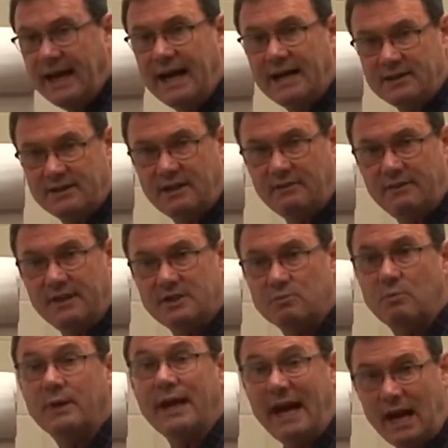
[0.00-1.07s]
highest on this
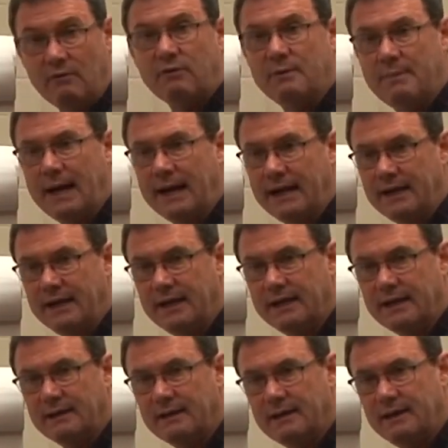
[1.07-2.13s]
one. Everybody
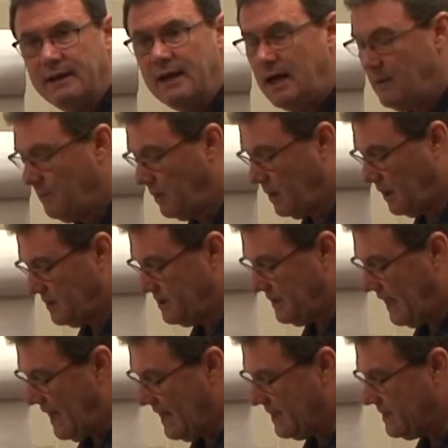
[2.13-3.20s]
did. Because
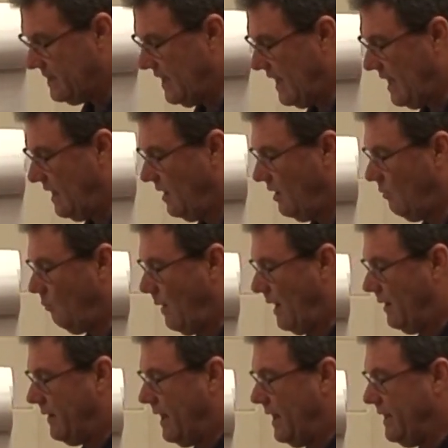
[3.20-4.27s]
tactile,
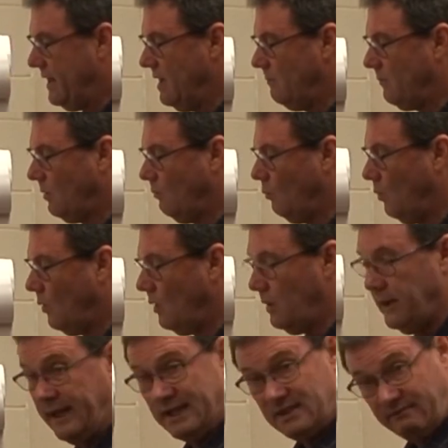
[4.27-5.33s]
while not number
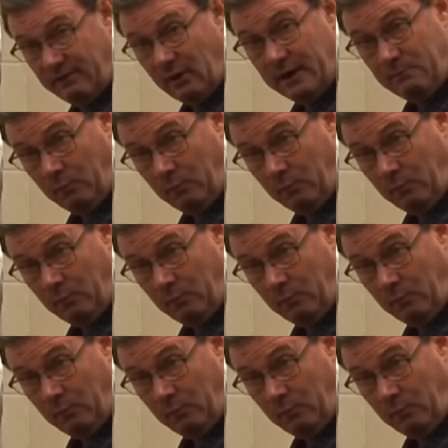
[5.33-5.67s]
one, is very